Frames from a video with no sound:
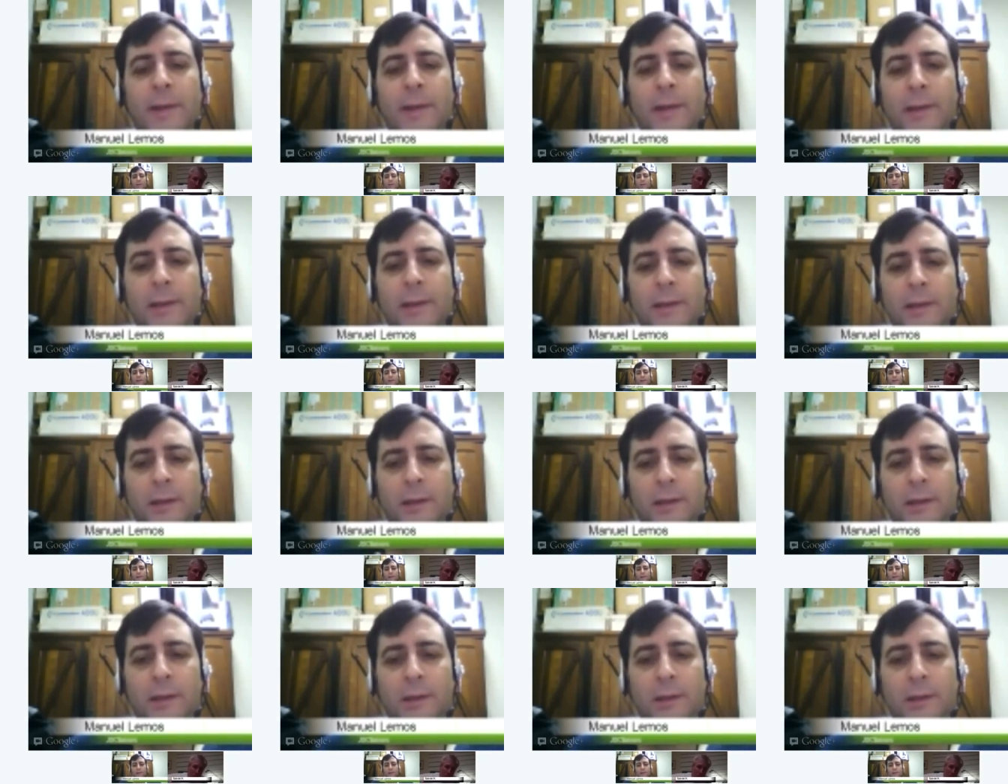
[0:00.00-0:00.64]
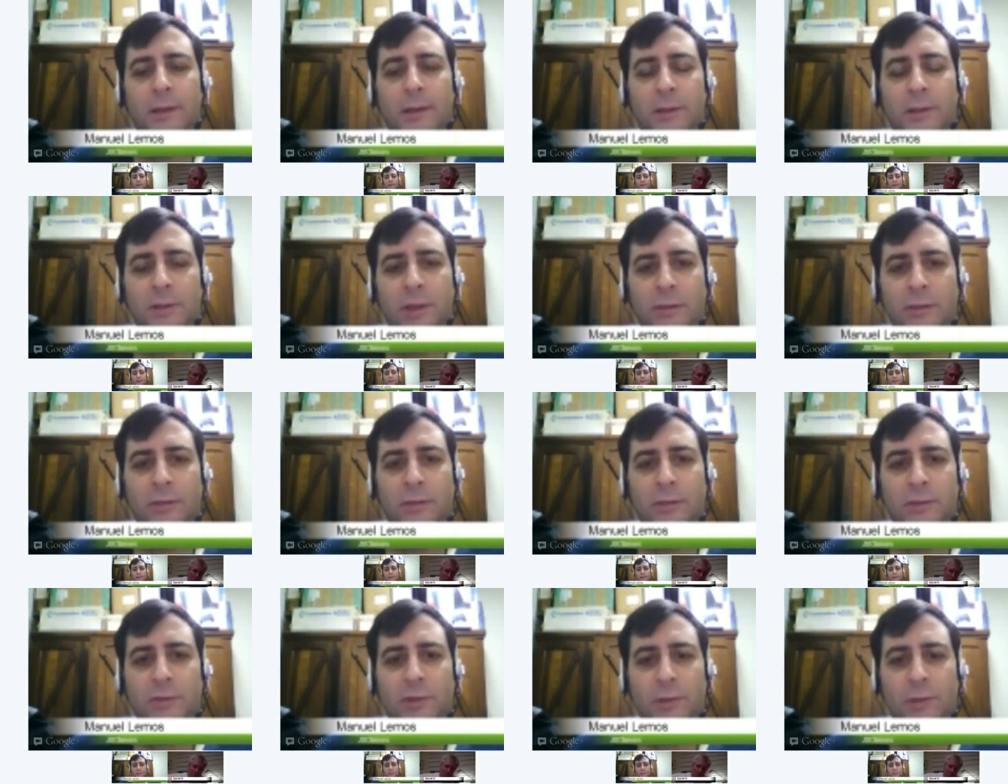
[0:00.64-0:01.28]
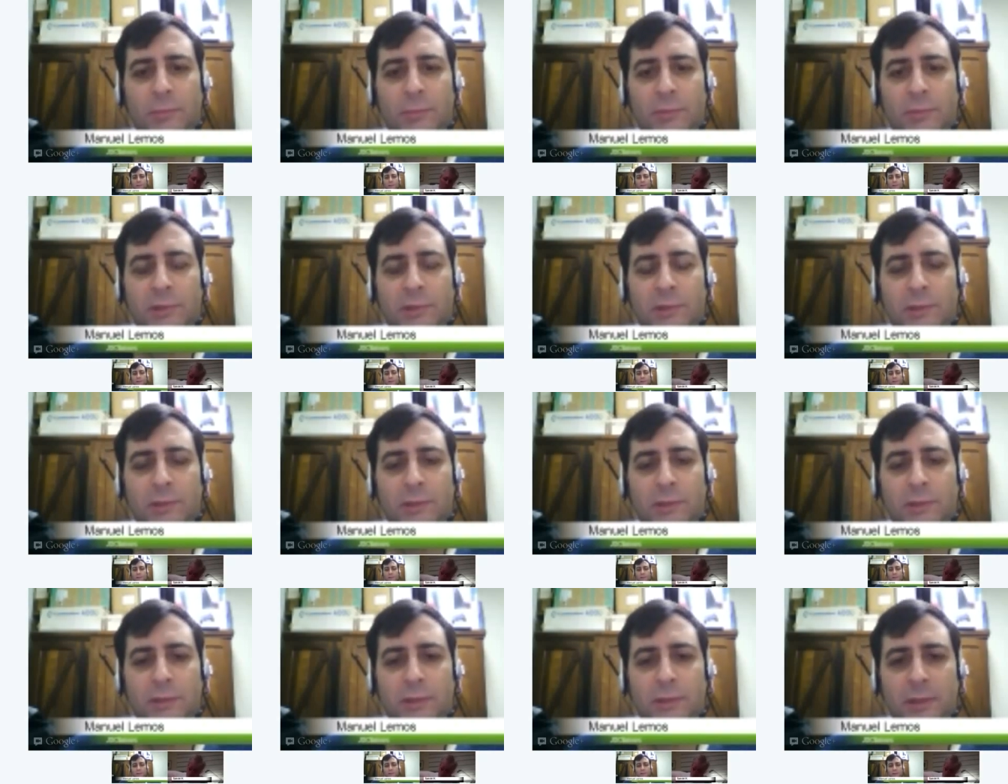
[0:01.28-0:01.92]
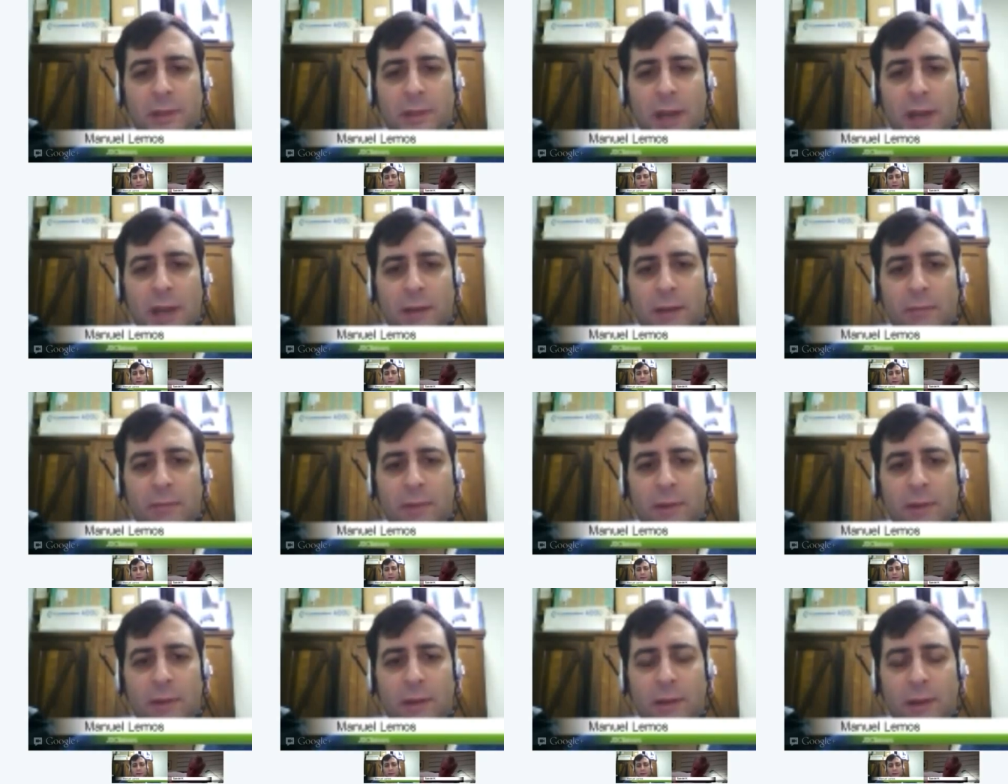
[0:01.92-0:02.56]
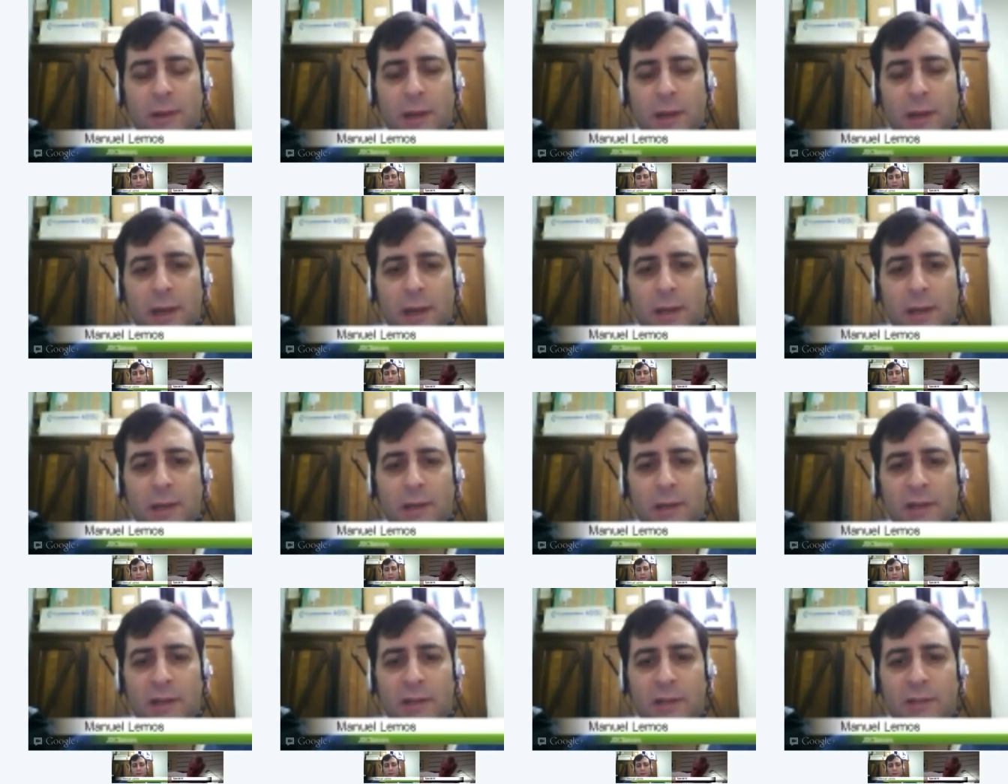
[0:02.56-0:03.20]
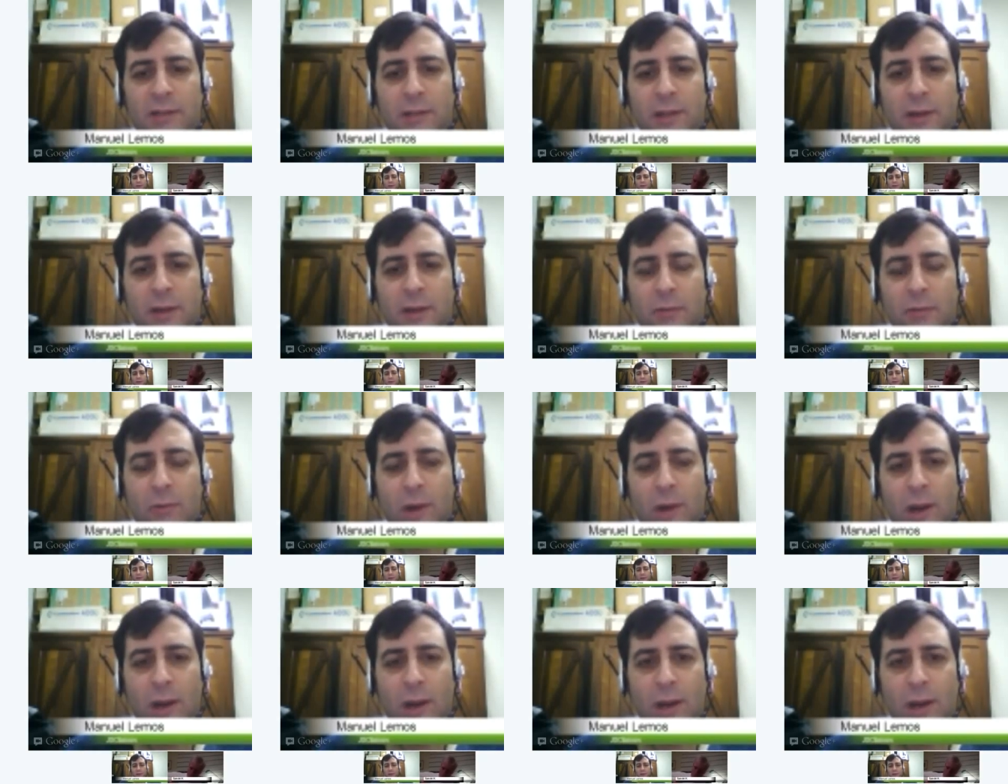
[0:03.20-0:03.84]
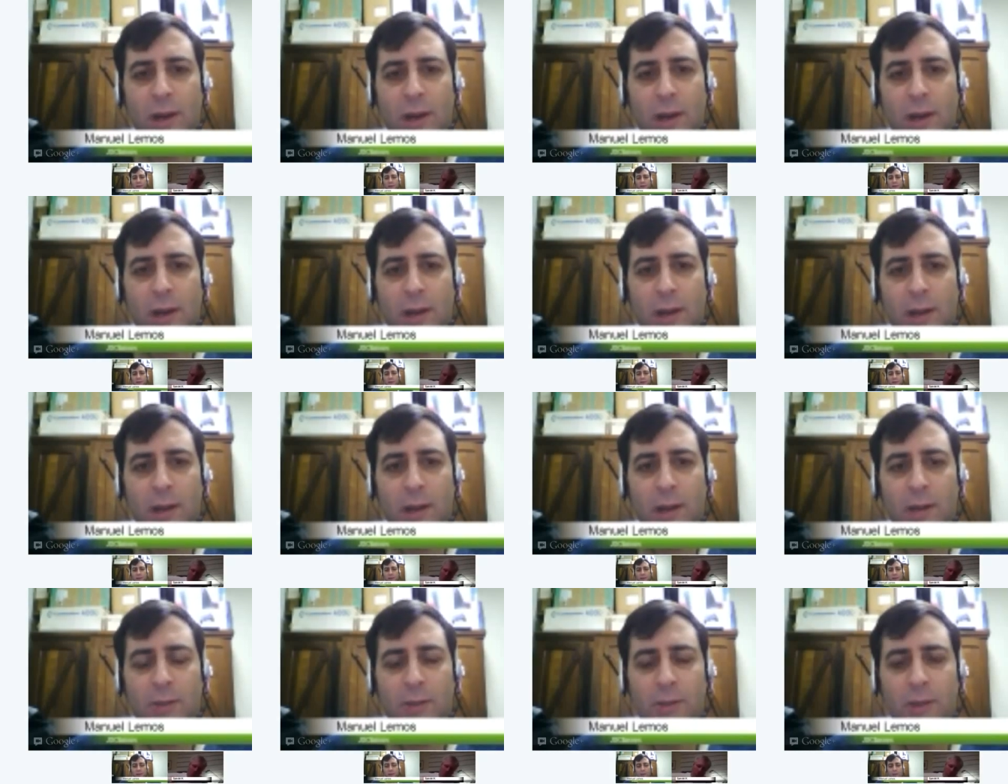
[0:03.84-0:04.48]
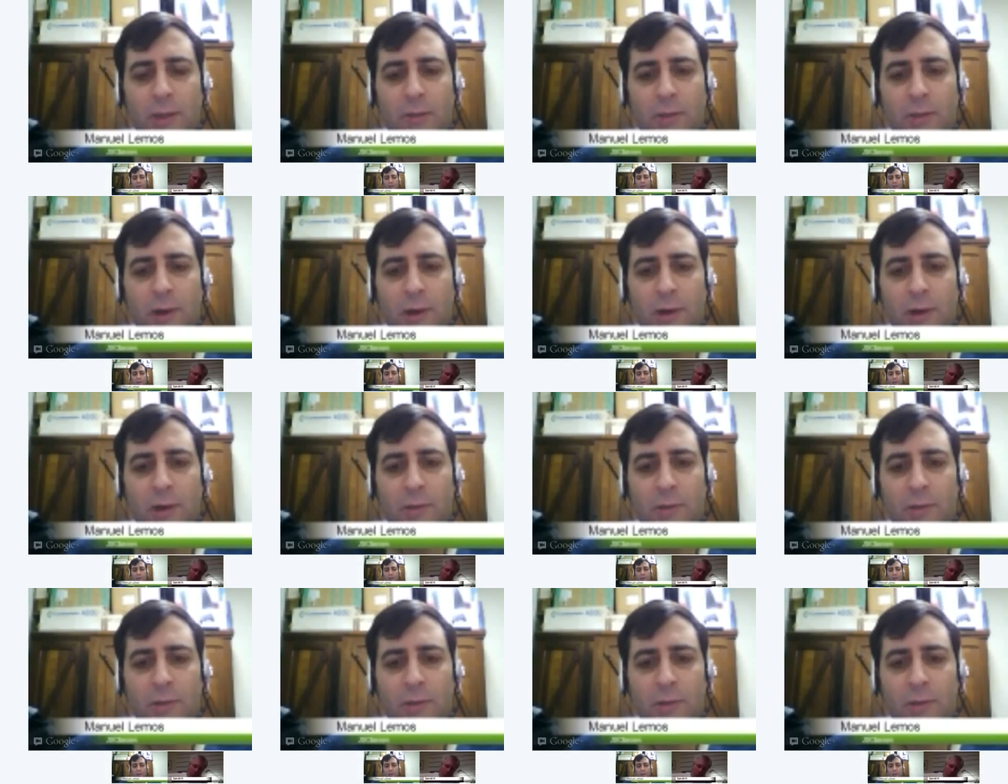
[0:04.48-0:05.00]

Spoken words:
the JavaScript side, but I can understand why jQuery is